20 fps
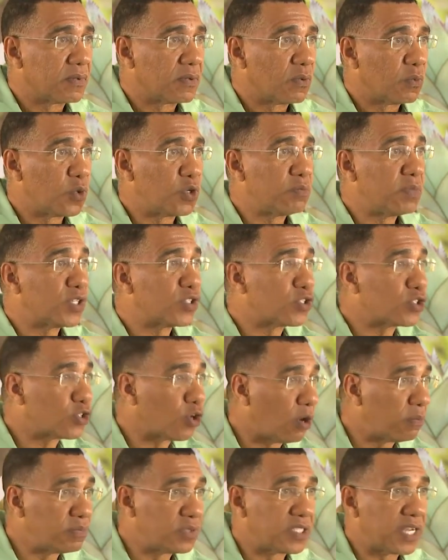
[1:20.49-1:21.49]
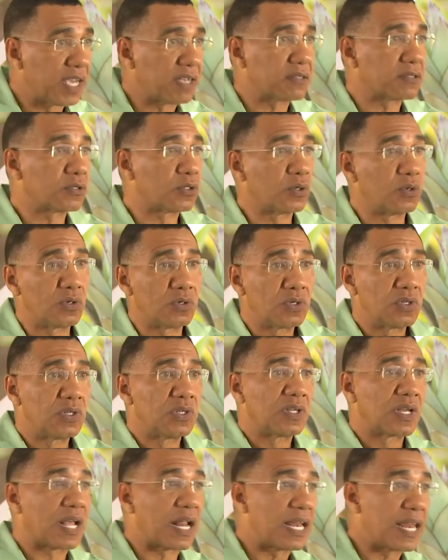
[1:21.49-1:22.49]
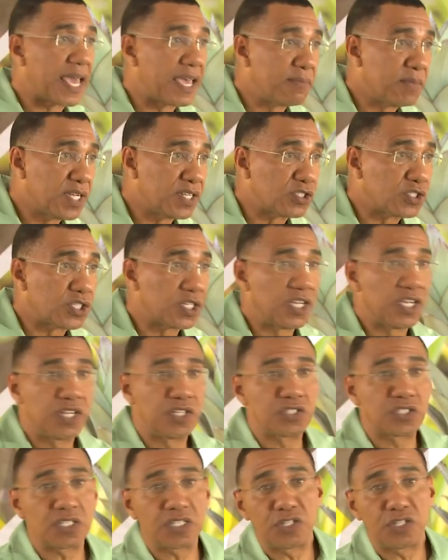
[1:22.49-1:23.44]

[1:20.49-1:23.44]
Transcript: would be subject to climate change